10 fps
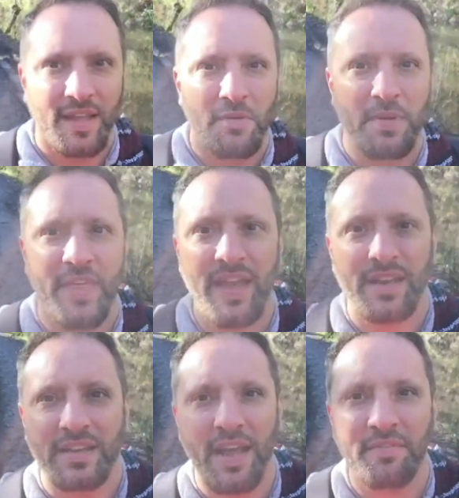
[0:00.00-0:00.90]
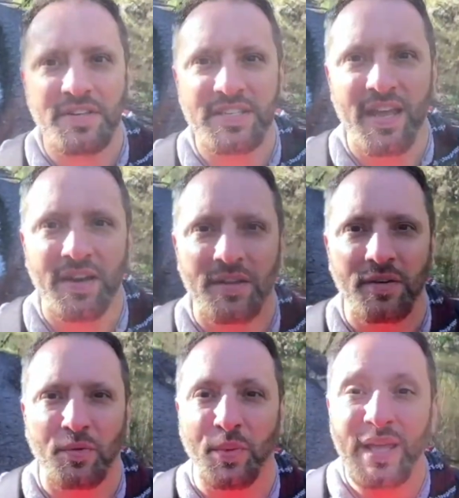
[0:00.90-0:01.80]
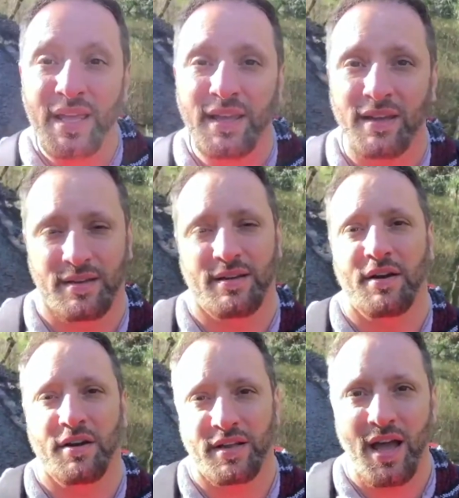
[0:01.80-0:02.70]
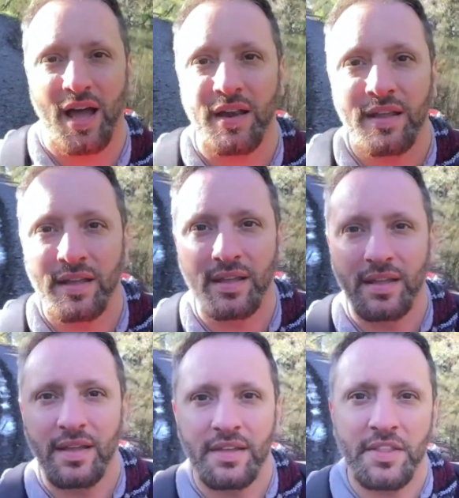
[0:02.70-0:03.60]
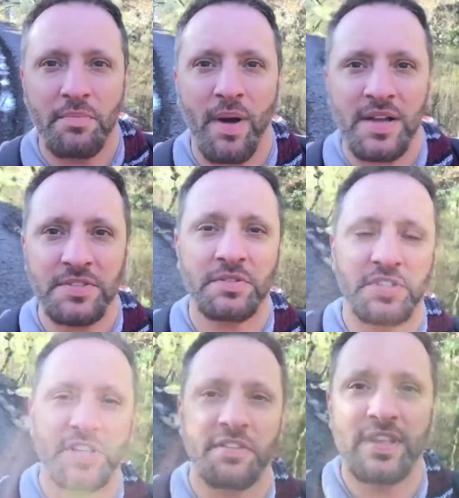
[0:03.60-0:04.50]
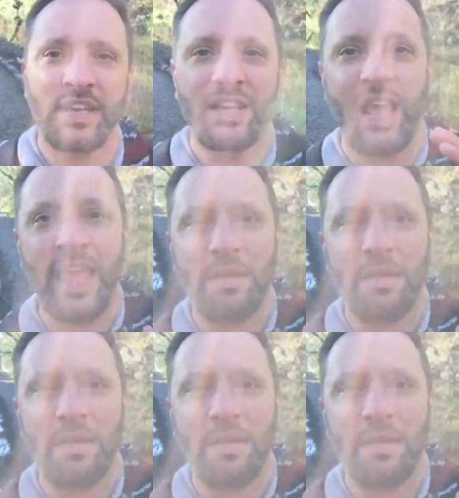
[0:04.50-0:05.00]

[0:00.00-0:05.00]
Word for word: But they never said, We are God. The apostles shared the name